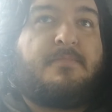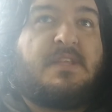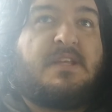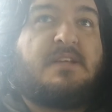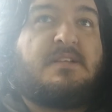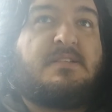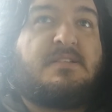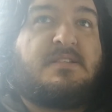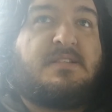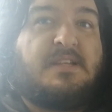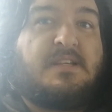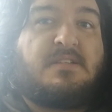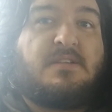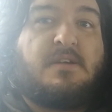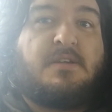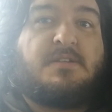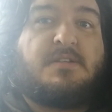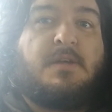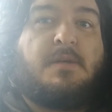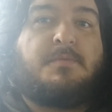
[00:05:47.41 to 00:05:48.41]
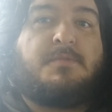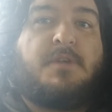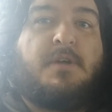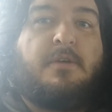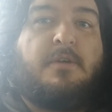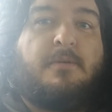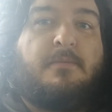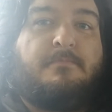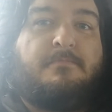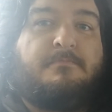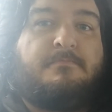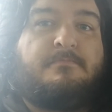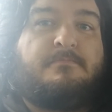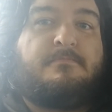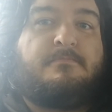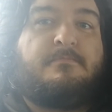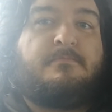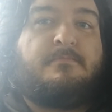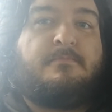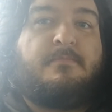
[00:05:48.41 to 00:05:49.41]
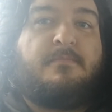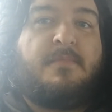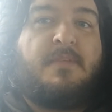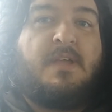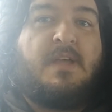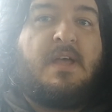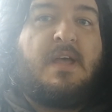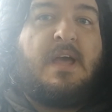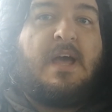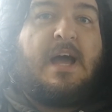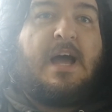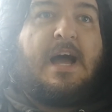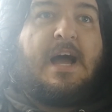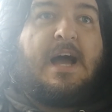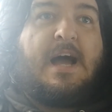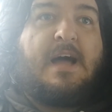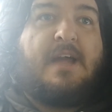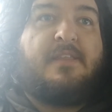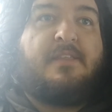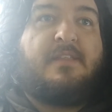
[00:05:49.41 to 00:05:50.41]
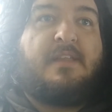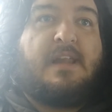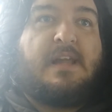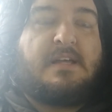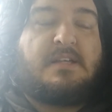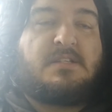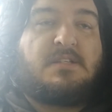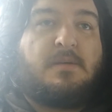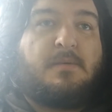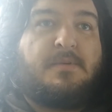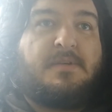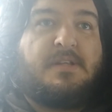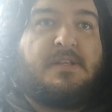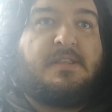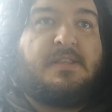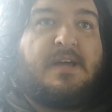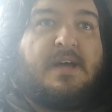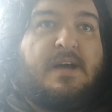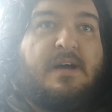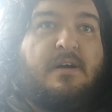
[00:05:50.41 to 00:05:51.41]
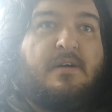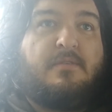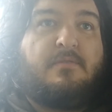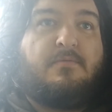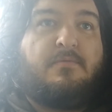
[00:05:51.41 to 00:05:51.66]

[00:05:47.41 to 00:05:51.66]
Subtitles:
6 ice types showed up. And the last time I did that,